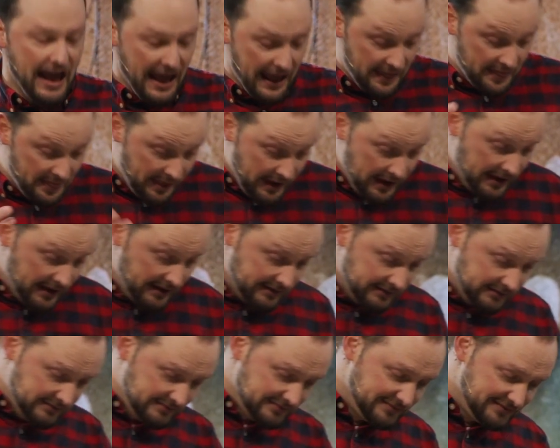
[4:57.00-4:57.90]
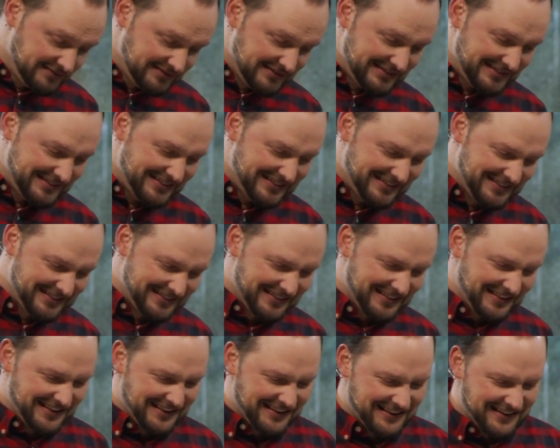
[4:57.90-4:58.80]
And then
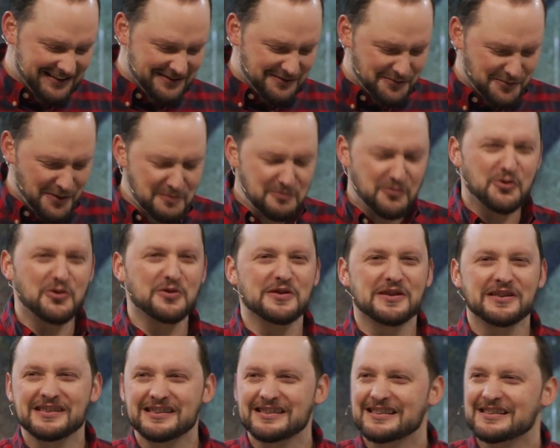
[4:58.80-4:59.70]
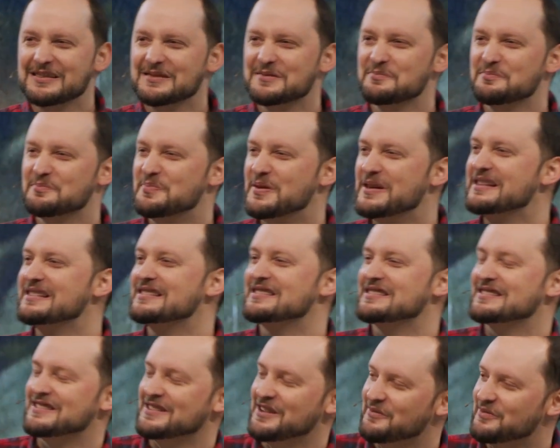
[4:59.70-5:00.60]
one more
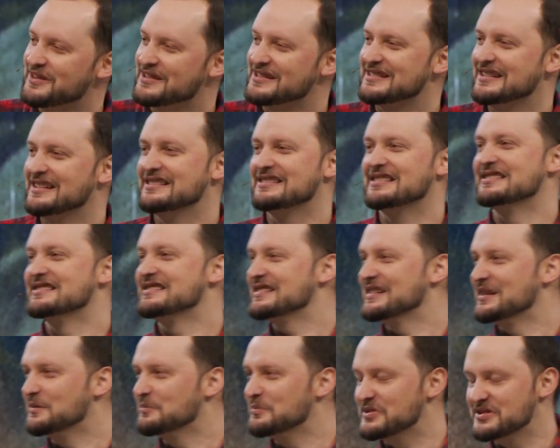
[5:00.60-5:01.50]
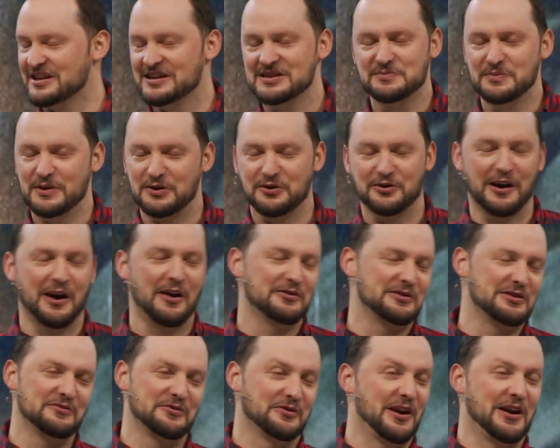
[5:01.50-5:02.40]
piece of the sentencing, besides being
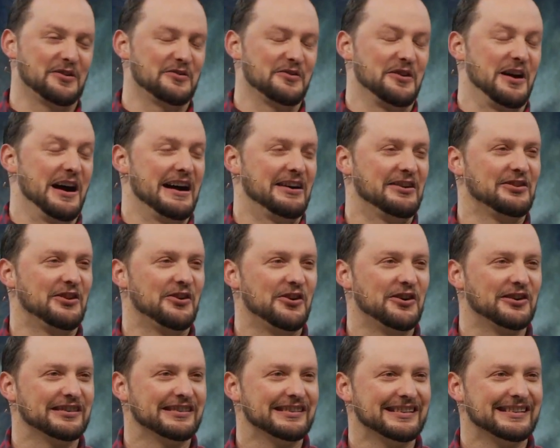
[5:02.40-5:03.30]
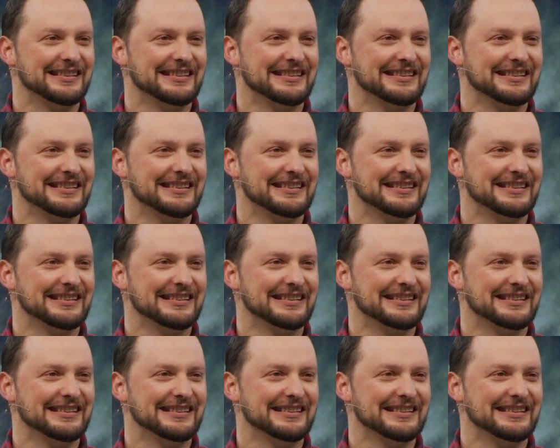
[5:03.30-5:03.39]
grounded for I don't know how long.